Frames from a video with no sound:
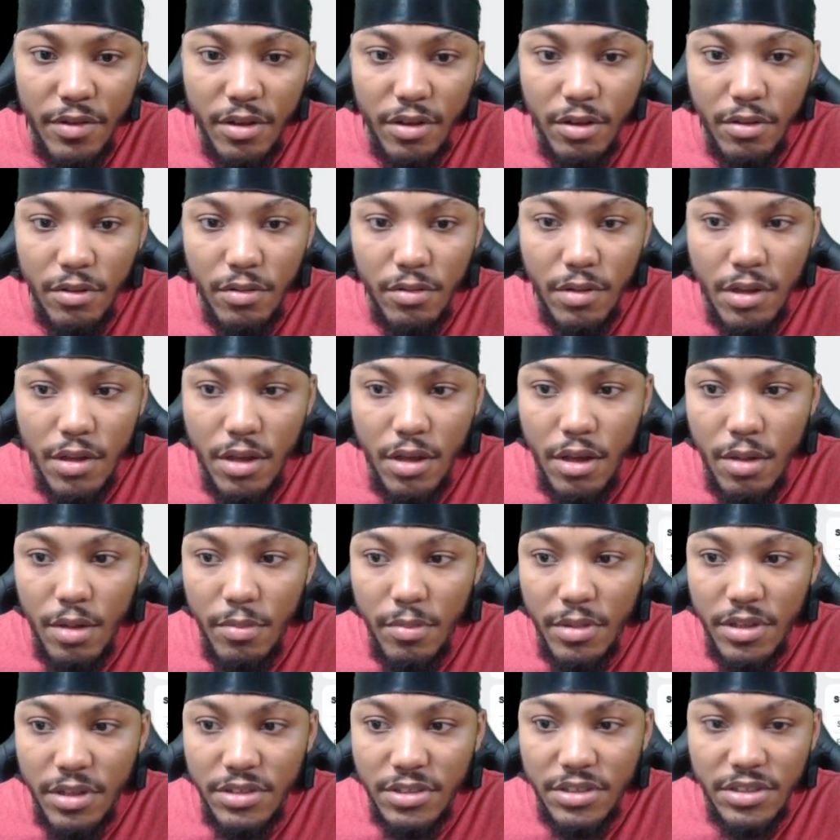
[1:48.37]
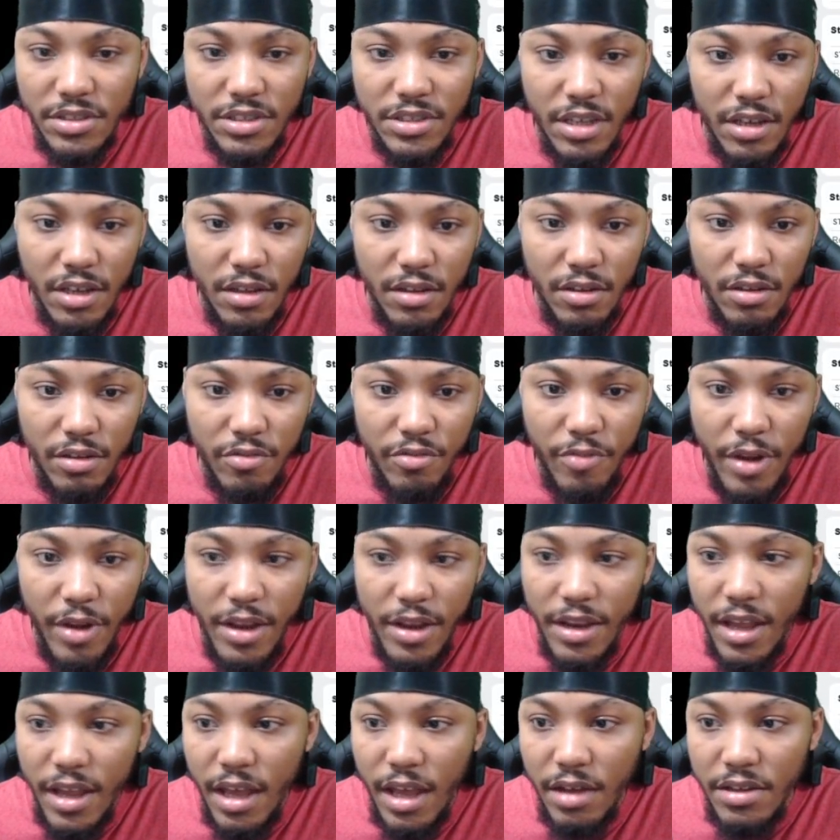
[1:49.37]
know. But let's just take a look. Right
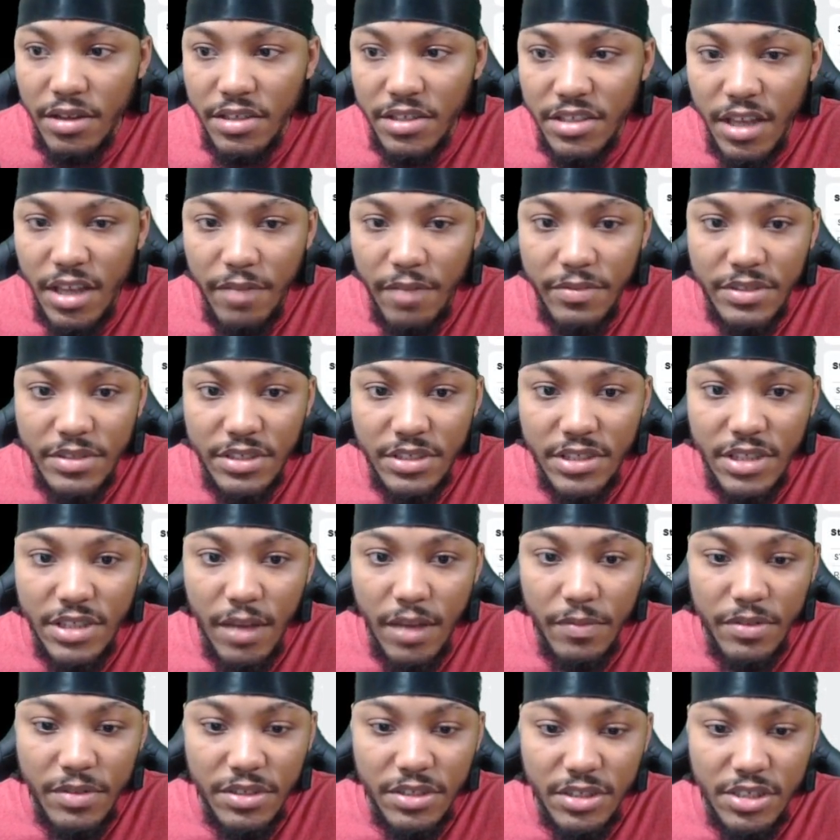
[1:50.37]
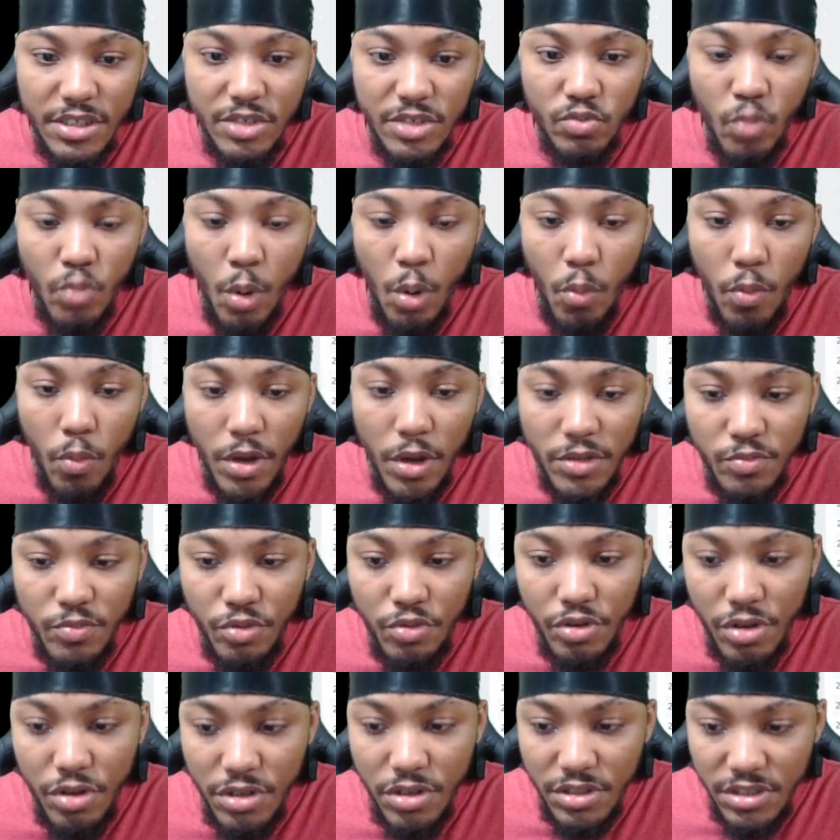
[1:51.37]
now, he's averaging 7 assists with
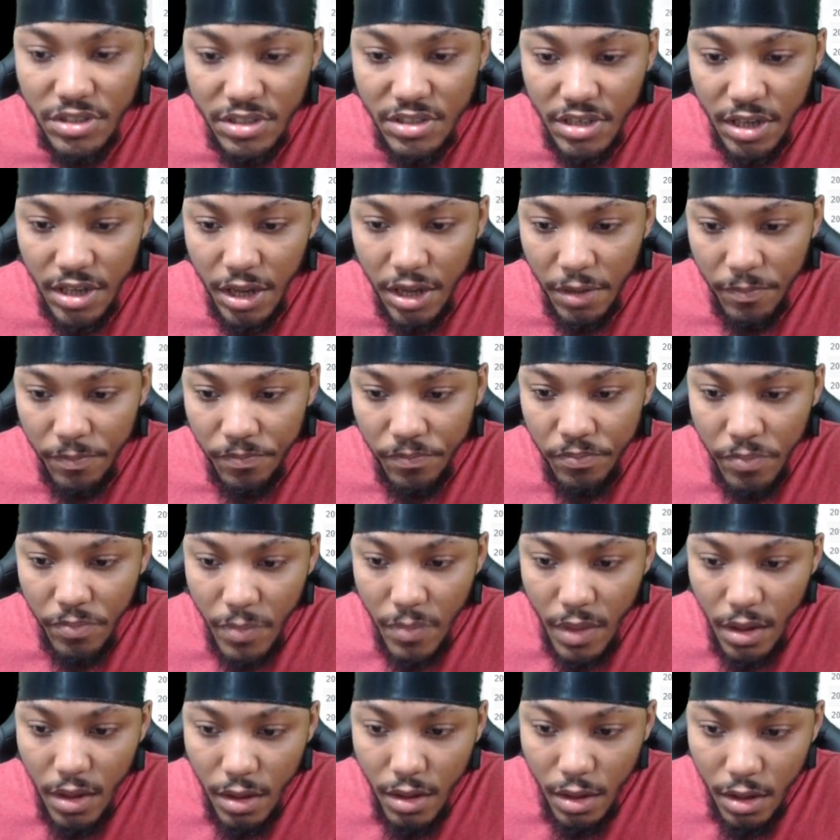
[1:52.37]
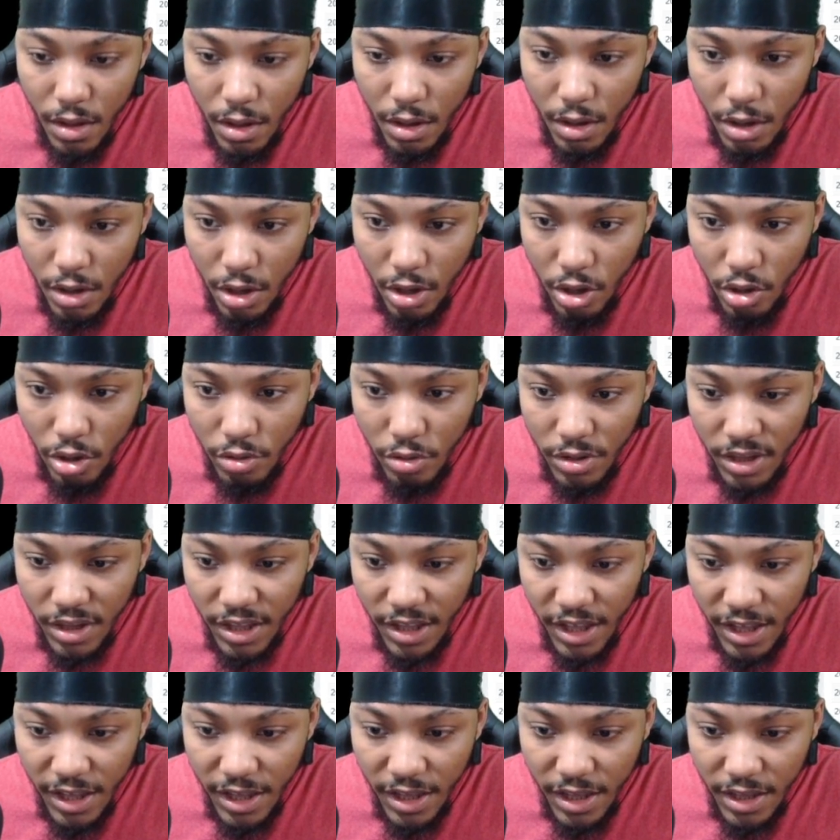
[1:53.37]
Westbrook on his team.
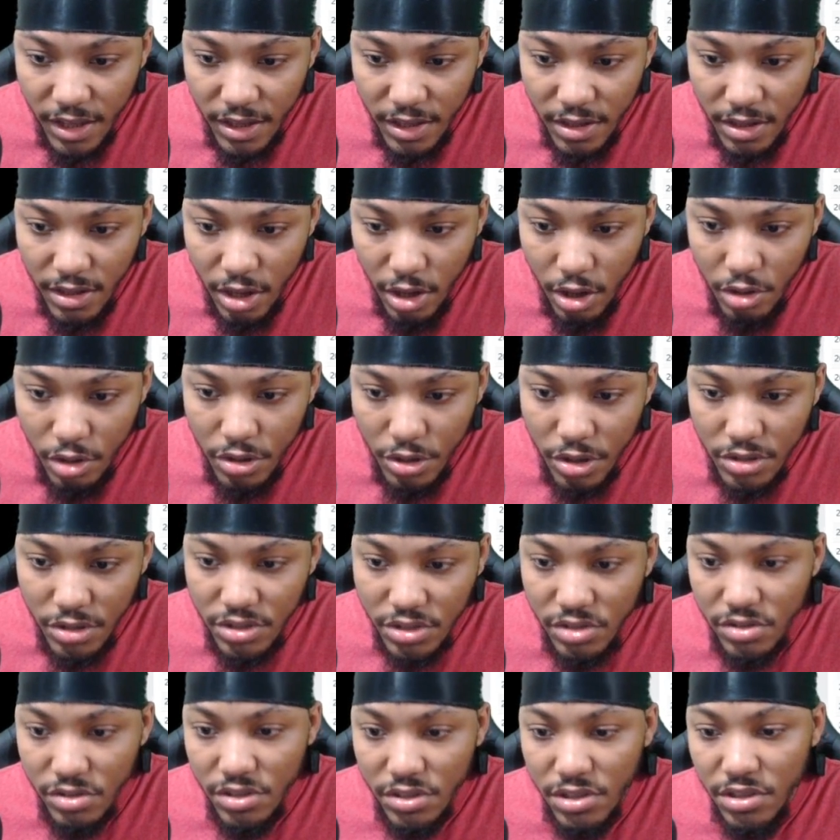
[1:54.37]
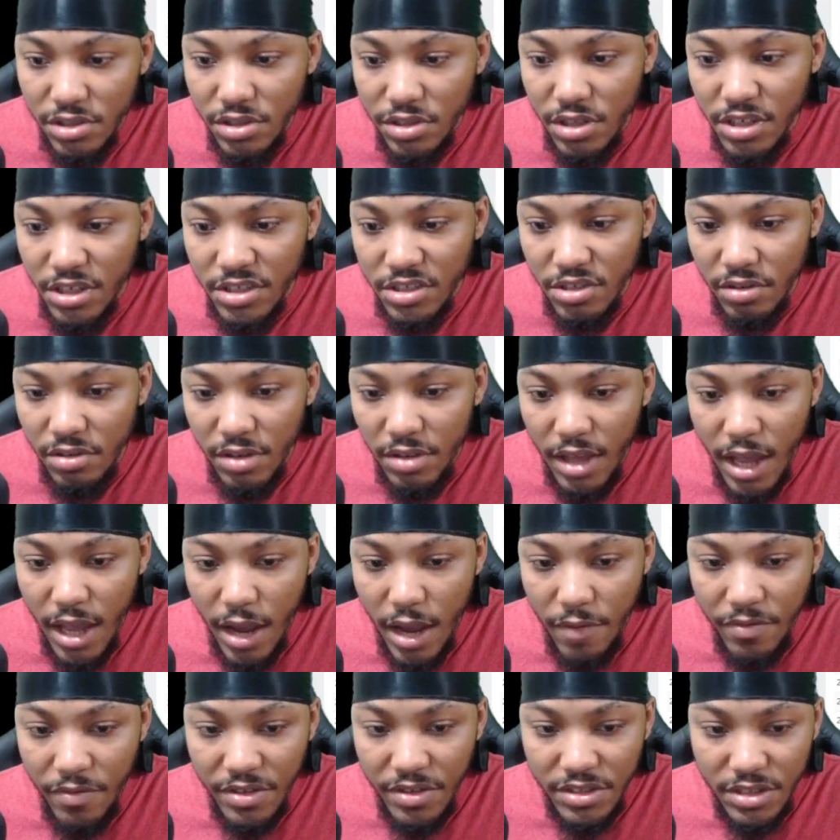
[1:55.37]
Okay. Oh, no. So, he's only
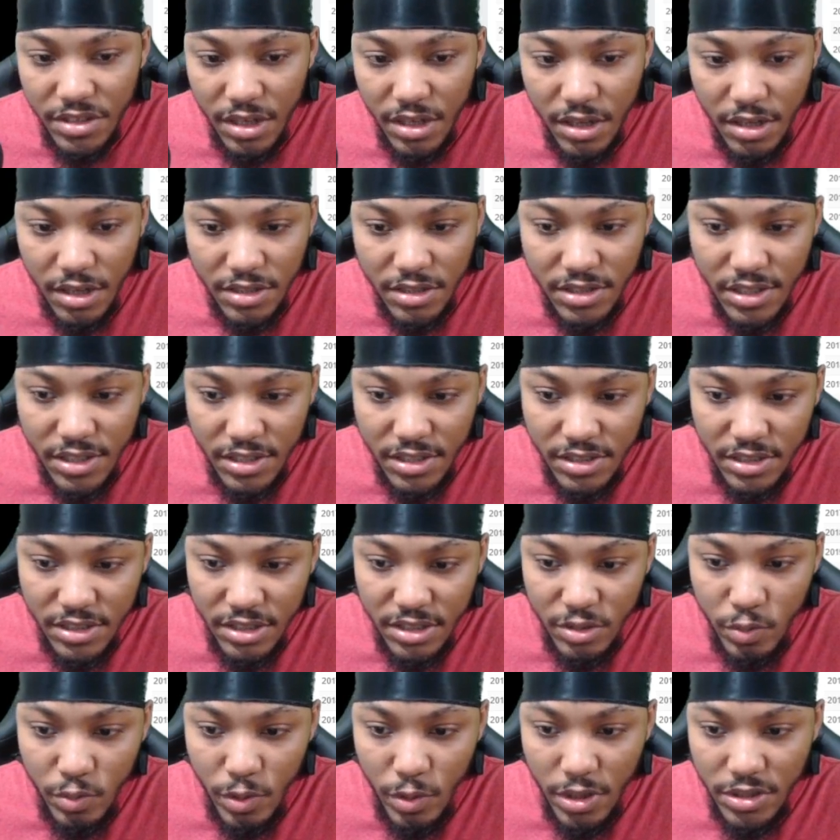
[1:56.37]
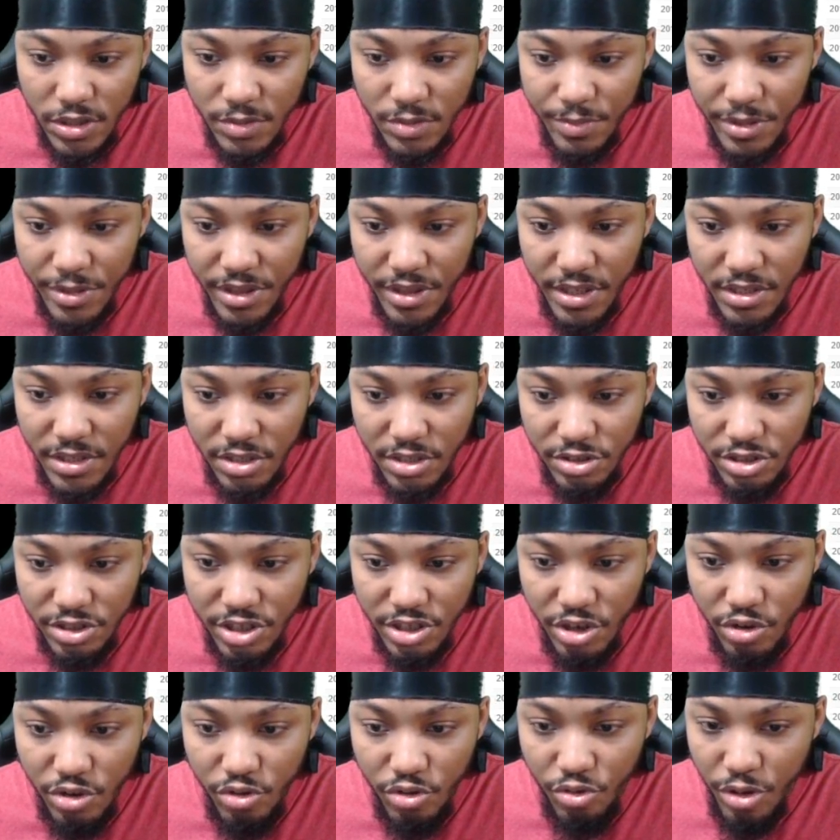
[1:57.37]
averaged 10 assists once. But these are
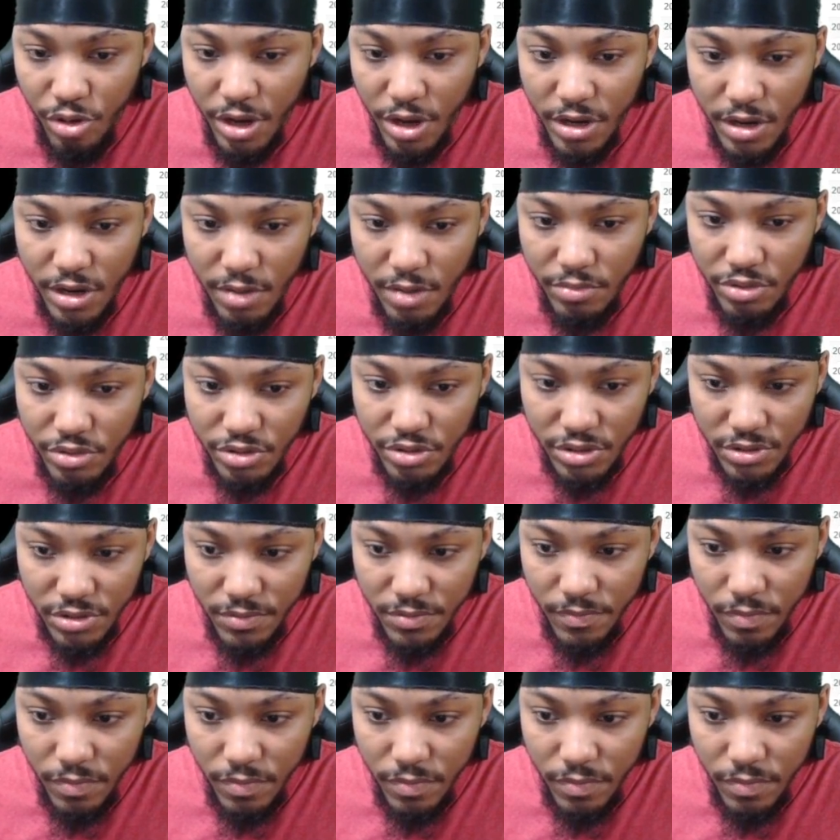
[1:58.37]
still great numbers,